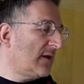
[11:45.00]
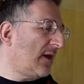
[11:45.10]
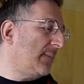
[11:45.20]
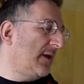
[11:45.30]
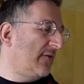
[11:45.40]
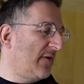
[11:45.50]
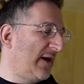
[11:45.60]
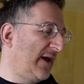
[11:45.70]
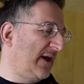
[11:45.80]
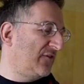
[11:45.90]
Coming of
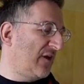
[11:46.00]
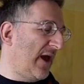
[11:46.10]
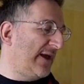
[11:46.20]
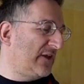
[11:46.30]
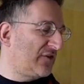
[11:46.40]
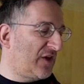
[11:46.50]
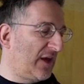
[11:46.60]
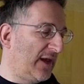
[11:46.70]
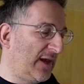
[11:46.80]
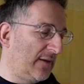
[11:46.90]
age,
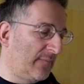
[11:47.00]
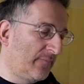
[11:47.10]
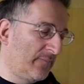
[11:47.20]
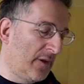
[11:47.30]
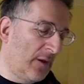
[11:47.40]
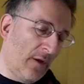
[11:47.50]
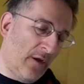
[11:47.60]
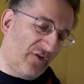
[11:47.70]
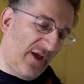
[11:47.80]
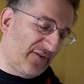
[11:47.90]
18!
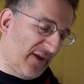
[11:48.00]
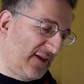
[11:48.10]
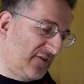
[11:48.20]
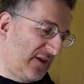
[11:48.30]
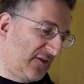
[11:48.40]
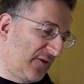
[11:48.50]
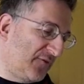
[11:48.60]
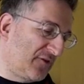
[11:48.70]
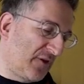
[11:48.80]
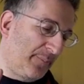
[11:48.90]
She has 18
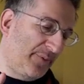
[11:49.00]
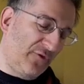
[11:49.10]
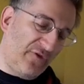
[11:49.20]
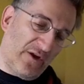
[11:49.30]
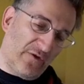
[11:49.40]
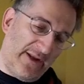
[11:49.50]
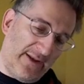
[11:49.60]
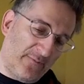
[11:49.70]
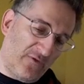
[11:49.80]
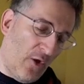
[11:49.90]
different beauty
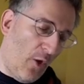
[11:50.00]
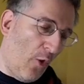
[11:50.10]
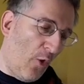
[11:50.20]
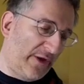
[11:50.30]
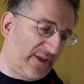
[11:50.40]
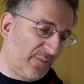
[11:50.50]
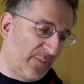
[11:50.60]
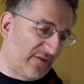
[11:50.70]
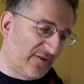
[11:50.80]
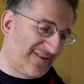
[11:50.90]
creams,
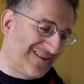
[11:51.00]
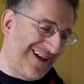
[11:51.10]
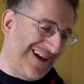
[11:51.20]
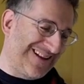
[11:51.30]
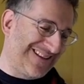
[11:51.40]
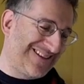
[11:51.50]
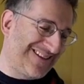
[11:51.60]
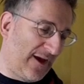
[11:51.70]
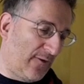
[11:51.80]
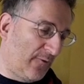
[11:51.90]
ointments and
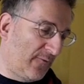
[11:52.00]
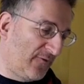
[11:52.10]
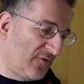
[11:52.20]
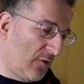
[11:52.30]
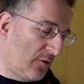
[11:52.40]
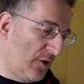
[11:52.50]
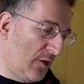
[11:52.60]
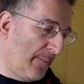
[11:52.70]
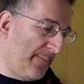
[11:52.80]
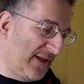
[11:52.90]
salves on
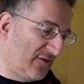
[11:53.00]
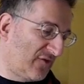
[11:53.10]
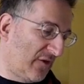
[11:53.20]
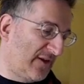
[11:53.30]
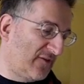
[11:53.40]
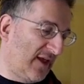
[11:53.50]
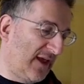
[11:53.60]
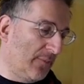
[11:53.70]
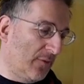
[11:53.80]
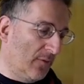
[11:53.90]
her bedside
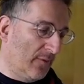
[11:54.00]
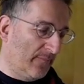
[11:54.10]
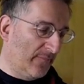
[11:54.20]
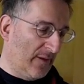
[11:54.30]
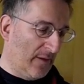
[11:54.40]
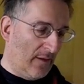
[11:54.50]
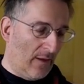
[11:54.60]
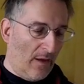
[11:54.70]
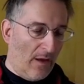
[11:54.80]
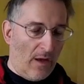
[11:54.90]
table.
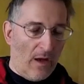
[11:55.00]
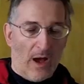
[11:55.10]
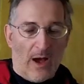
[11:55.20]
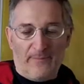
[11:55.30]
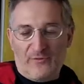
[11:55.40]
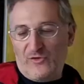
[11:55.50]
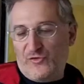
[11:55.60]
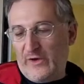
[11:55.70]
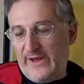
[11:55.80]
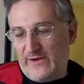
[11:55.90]
Up to
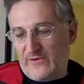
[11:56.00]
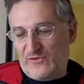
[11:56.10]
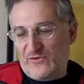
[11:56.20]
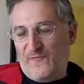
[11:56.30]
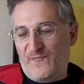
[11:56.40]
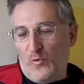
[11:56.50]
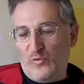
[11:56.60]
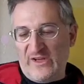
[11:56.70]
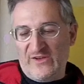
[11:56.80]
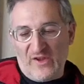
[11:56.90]
tricks,
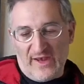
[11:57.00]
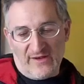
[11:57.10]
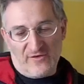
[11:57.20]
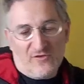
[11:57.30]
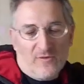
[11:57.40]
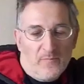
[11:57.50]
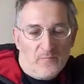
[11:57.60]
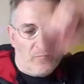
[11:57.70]
46!